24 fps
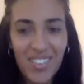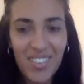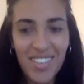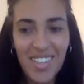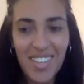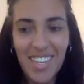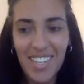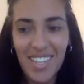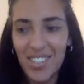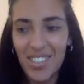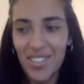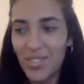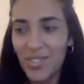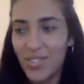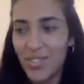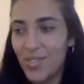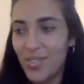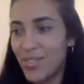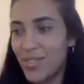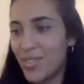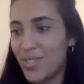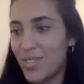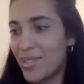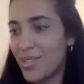Thank you
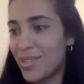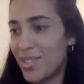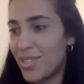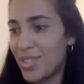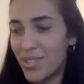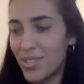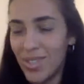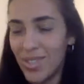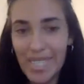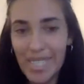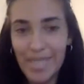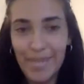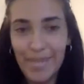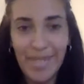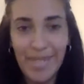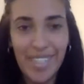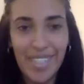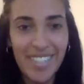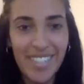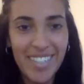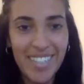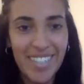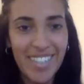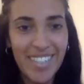for joining me,
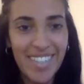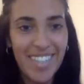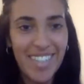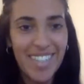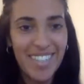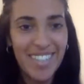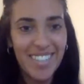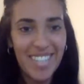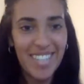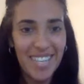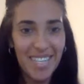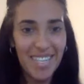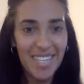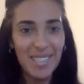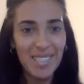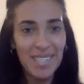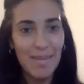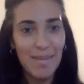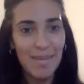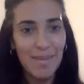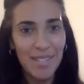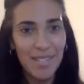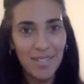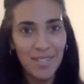taking
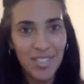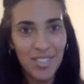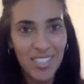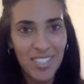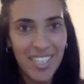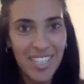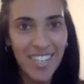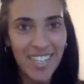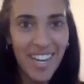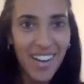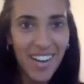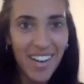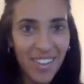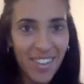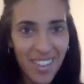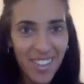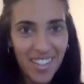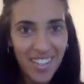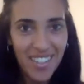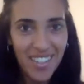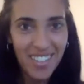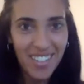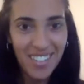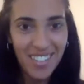time out of your day. How are
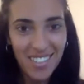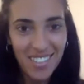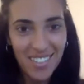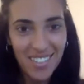things?